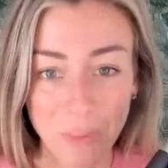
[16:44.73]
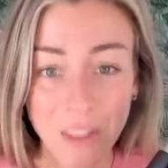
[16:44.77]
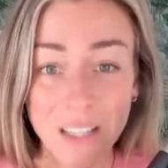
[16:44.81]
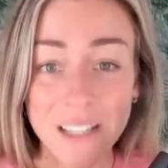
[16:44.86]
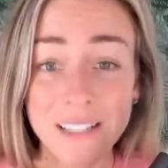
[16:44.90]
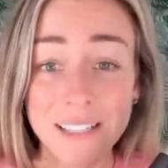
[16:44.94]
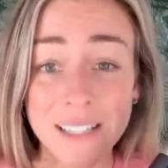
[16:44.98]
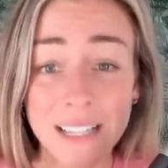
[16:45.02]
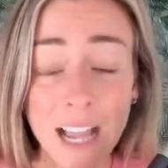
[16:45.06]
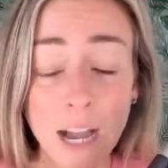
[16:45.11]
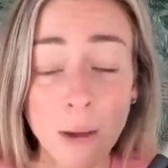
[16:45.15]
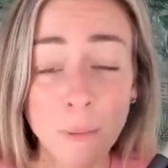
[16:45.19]

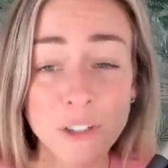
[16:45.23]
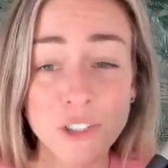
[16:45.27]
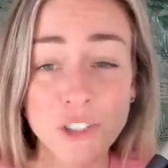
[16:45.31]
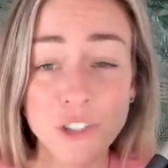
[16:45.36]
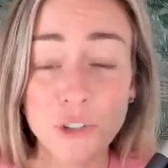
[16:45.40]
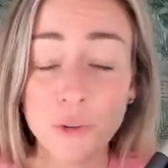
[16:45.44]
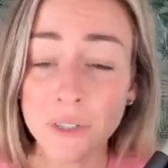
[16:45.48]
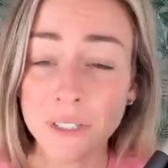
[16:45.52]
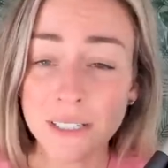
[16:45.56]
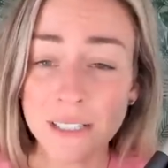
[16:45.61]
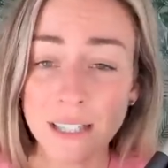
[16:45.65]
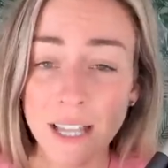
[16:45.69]
See how much you
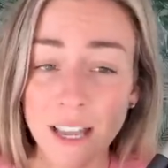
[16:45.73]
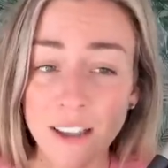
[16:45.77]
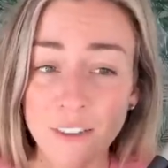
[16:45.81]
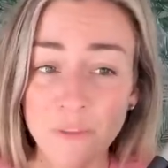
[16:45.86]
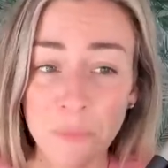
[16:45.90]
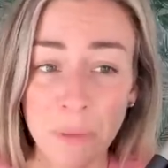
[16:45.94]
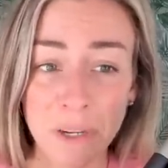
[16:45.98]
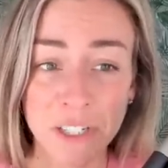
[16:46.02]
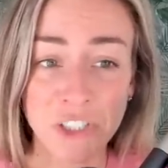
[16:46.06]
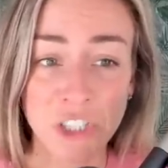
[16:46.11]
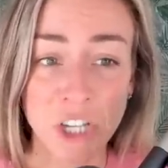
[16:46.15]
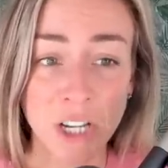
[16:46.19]
can save
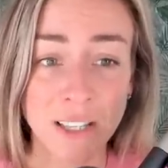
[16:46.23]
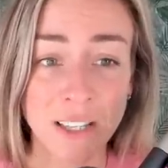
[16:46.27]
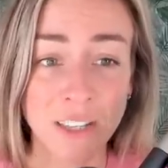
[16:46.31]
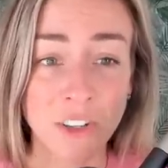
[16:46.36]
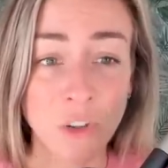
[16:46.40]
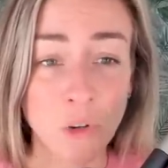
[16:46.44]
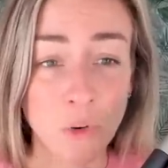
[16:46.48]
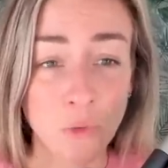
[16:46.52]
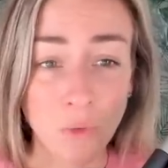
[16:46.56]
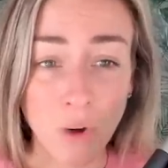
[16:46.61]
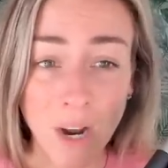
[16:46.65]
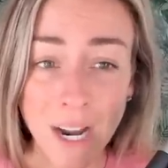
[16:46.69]
by checking
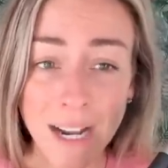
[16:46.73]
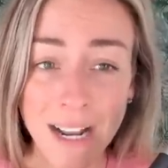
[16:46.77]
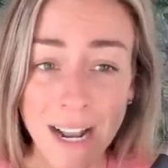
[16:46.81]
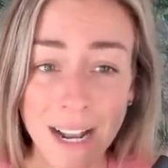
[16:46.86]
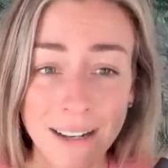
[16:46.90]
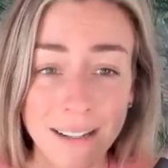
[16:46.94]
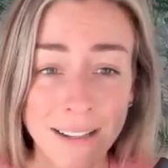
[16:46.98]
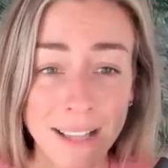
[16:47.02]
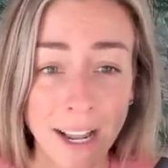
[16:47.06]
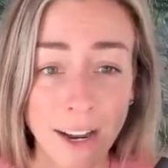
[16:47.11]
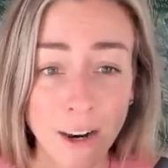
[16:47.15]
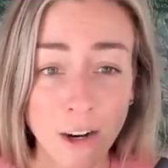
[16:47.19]
your rate
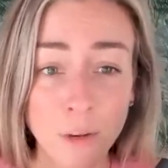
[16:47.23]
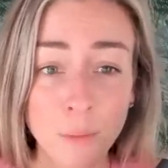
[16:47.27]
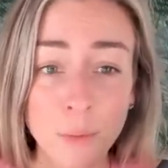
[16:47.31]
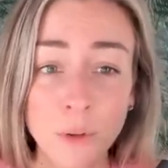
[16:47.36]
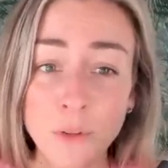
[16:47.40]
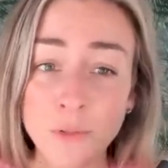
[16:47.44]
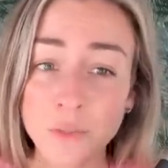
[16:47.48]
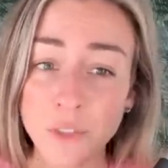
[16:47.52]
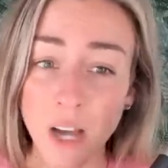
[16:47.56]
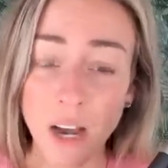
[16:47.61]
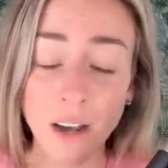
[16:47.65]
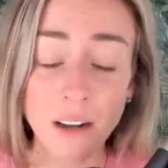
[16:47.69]
at
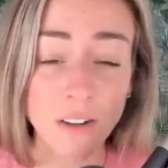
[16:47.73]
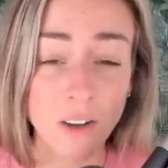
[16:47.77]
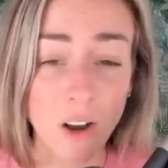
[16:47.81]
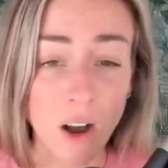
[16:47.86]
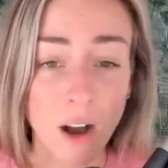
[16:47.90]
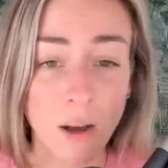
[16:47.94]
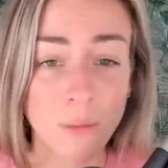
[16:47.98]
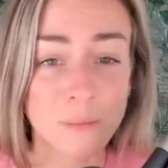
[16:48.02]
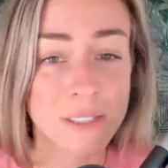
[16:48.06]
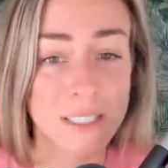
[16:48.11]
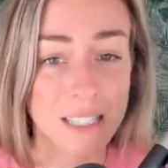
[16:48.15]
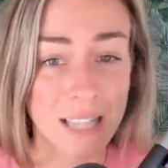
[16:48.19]

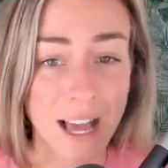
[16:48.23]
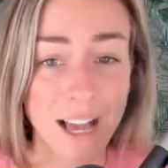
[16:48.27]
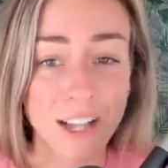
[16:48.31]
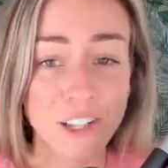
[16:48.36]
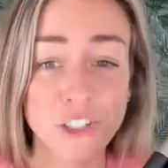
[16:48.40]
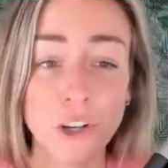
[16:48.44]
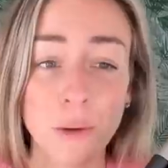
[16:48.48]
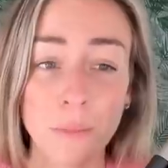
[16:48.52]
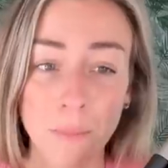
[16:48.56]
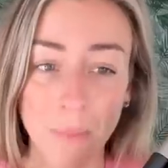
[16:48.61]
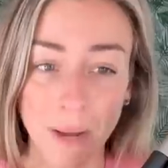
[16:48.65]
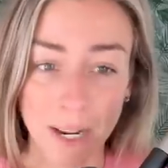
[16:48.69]
caribou.com
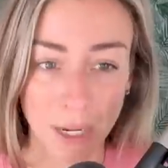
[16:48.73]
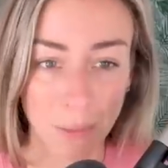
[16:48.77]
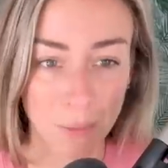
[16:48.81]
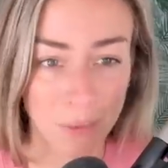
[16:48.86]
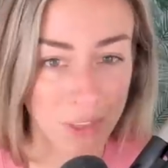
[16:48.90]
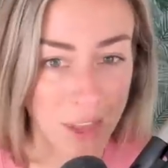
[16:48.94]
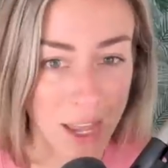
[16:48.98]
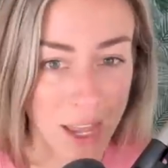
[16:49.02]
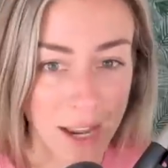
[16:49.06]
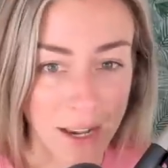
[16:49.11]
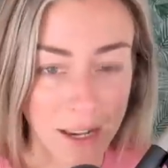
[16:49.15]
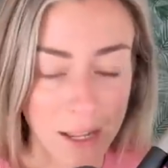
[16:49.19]
slash money with
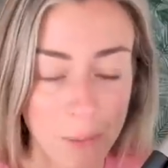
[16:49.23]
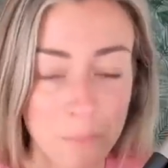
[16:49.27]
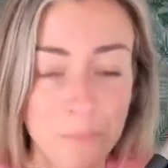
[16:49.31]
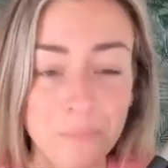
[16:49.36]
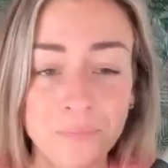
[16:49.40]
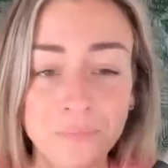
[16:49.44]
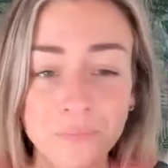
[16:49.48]
Katie.